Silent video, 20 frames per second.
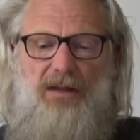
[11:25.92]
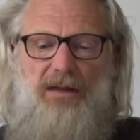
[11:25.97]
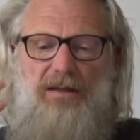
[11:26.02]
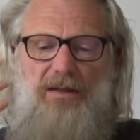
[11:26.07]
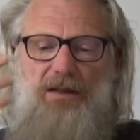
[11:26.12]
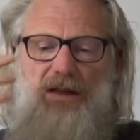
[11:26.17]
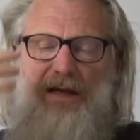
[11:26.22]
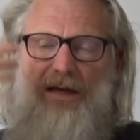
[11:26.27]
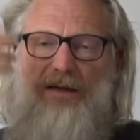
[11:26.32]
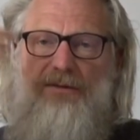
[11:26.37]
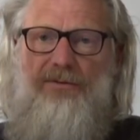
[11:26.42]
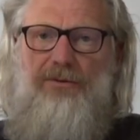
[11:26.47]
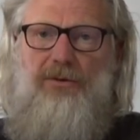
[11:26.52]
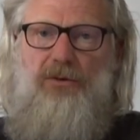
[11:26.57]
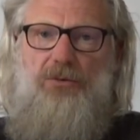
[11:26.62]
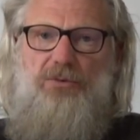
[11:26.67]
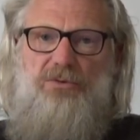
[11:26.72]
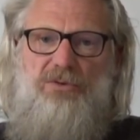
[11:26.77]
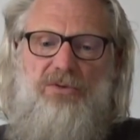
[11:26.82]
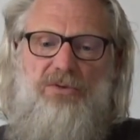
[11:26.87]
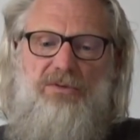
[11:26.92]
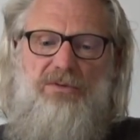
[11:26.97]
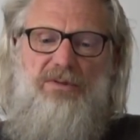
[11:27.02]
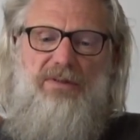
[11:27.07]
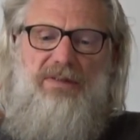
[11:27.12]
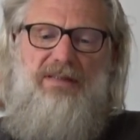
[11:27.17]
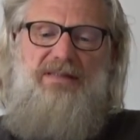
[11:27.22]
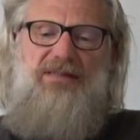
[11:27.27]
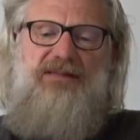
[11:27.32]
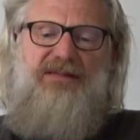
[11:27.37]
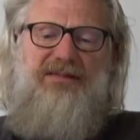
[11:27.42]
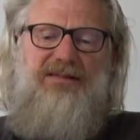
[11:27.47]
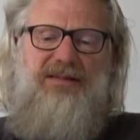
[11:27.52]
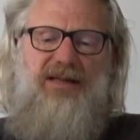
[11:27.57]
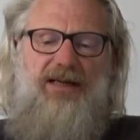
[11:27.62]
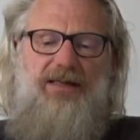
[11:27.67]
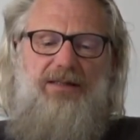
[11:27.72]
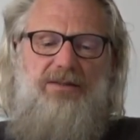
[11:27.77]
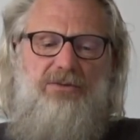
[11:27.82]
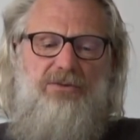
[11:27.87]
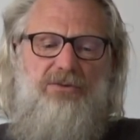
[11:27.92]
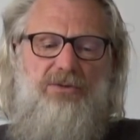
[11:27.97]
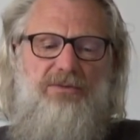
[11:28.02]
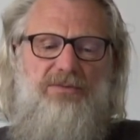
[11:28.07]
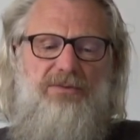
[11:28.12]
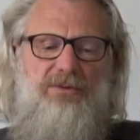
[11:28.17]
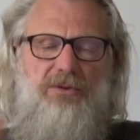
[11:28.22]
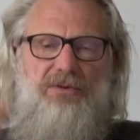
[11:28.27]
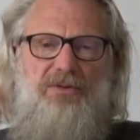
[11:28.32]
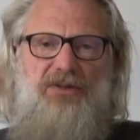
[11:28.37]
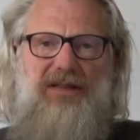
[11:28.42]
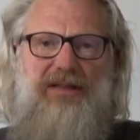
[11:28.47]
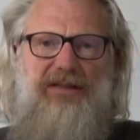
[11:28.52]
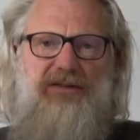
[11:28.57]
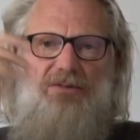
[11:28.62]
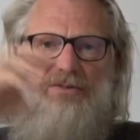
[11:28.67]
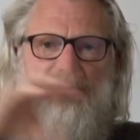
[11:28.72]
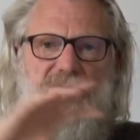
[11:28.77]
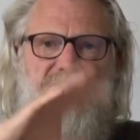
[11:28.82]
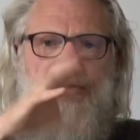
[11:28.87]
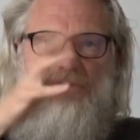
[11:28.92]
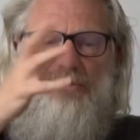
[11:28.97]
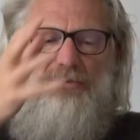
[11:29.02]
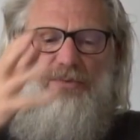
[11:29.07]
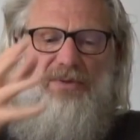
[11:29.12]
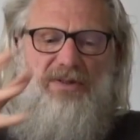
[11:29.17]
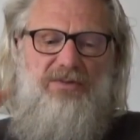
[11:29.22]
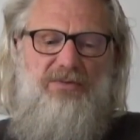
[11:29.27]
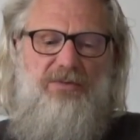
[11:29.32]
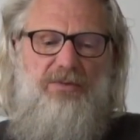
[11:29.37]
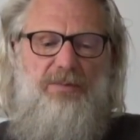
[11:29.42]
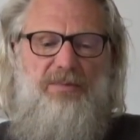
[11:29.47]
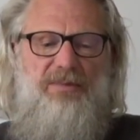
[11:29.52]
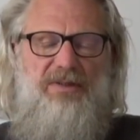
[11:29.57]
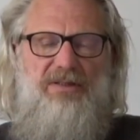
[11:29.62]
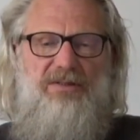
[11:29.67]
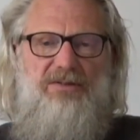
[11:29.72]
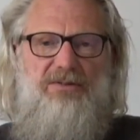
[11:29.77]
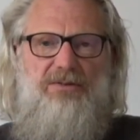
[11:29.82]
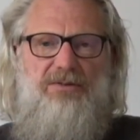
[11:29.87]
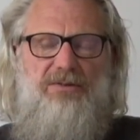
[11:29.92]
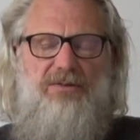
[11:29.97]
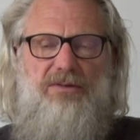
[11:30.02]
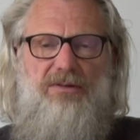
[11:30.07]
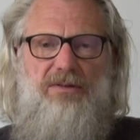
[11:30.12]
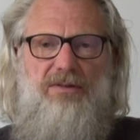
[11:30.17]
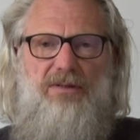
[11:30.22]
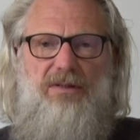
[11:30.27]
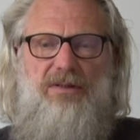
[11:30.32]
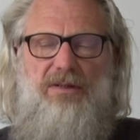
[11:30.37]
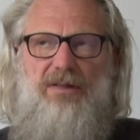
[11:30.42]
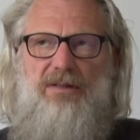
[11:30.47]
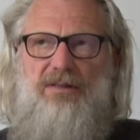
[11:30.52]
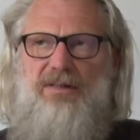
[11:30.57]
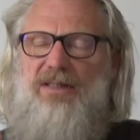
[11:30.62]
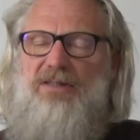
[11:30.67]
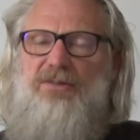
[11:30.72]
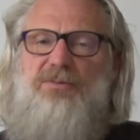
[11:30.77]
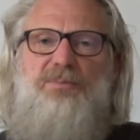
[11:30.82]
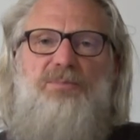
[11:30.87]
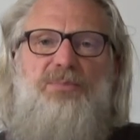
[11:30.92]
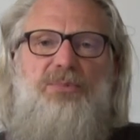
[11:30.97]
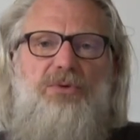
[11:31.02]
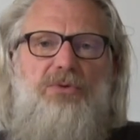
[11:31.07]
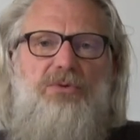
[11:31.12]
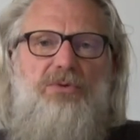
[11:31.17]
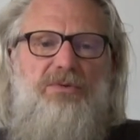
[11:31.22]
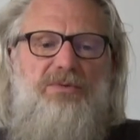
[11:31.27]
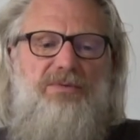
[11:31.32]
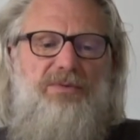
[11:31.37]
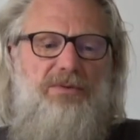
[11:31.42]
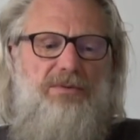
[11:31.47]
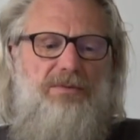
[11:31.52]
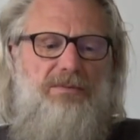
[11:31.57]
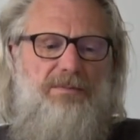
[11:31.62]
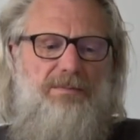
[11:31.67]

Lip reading: Life goes on in cycles of connections and transformations. That's beautiful.